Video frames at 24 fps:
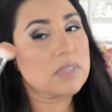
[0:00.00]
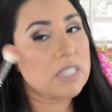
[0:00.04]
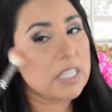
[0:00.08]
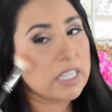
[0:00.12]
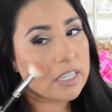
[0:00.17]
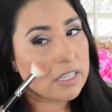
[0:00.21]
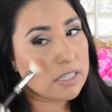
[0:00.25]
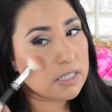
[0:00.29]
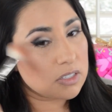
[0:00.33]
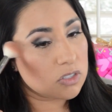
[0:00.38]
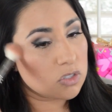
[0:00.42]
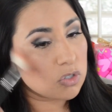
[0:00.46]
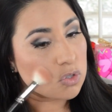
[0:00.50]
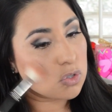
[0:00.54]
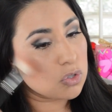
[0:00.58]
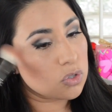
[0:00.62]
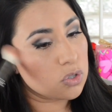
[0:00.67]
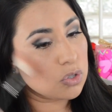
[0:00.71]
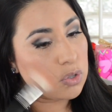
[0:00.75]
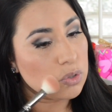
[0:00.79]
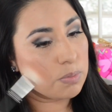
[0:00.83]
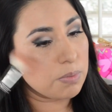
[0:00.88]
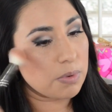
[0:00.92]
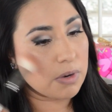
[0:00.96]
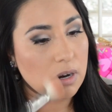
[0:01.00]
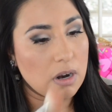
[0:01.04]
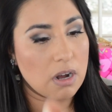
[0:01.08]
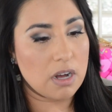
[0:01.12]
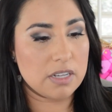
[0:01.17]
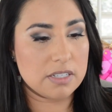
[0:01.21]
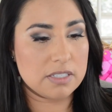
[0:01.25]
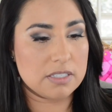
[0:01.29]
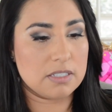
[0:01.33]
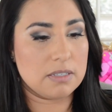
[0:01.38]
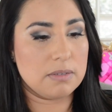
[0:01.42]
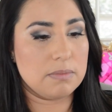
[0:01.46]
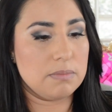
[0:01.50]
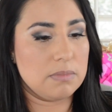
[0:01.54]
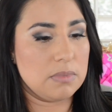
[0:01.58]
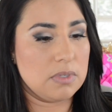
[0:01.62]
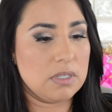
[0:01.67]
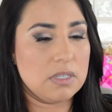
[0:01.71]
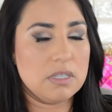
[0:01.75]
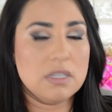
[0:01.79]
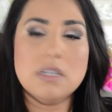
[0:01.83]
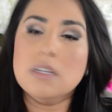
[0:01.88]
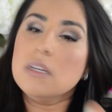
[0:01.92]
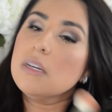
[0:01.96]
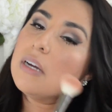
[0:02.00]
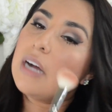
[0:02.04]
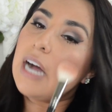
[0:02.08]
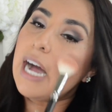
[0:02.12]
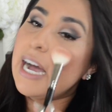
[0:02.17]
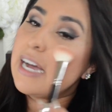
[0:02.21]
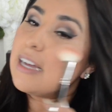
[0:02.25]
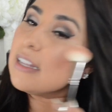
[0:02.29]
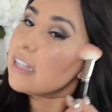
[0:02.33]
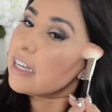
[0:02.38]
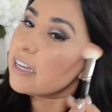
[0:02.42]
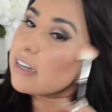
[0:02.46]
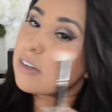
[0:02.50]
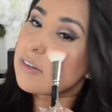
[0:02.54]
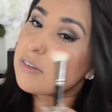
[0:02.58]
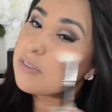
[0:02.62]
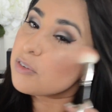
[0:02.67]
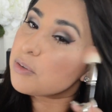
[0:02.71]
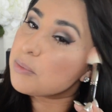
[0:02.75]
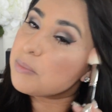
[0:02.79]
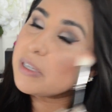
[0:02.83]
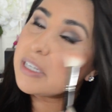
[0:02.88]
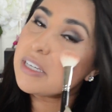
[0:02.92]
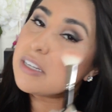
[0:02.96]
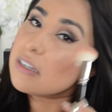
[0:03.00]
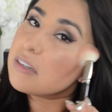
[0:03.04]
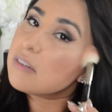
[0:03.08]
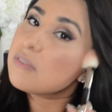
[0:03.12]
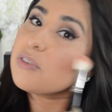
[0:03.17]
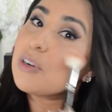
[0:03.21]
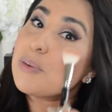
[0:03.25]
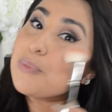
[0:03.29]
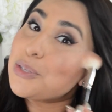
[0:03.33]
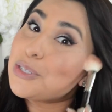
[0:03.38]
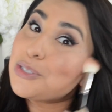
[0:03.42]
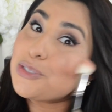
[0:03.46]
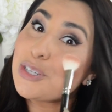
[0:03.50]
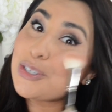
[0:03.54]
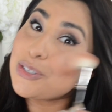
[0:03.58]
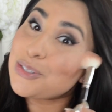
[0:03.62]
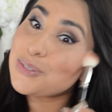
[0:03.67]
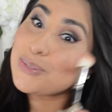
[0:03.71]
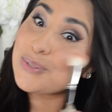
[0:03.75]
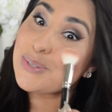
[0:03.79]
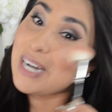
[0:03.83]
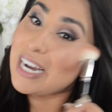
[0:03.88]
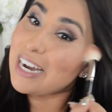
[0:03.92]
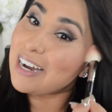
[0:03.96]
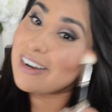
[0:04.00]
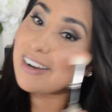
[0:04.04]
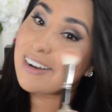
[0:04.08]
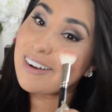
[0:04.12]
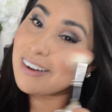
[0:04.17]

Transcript: Like super awesome highlighter for being from the drugstore.